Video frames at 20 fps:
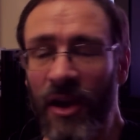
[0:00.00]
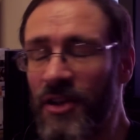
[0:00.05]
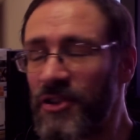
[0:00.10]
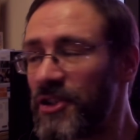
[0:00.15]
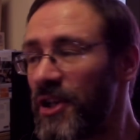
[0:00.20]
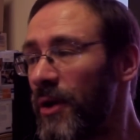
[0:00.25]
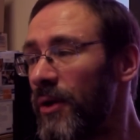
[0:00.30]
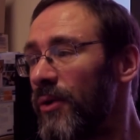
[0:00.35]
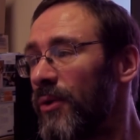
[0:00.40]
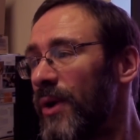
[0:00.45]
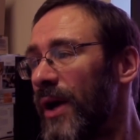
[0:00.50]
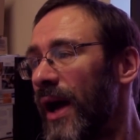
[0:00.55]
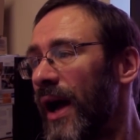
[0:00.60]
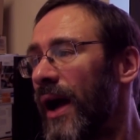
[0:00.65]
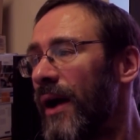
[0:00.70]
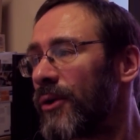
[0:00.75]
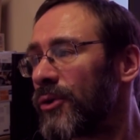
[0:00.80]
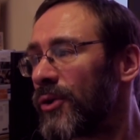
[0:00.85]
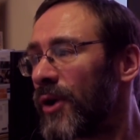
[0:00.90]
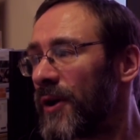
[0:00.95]
So
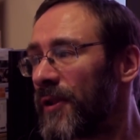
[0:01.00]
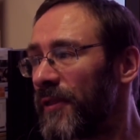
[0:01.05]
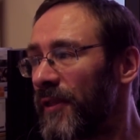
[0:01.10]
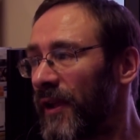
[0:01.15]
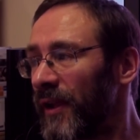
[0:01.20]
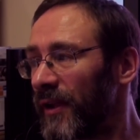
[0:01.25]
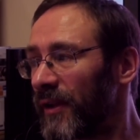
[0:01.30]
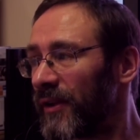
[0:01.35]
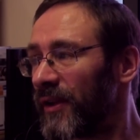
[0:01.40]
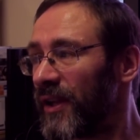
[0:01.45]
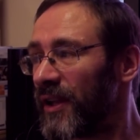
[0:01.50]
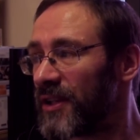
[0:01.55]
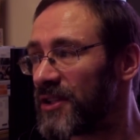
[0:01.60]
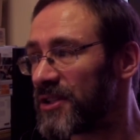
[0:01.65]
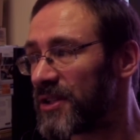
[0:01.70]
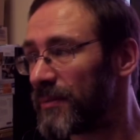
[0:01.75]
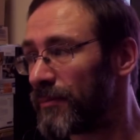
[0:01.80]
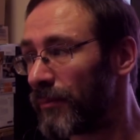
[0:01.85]
how do I think these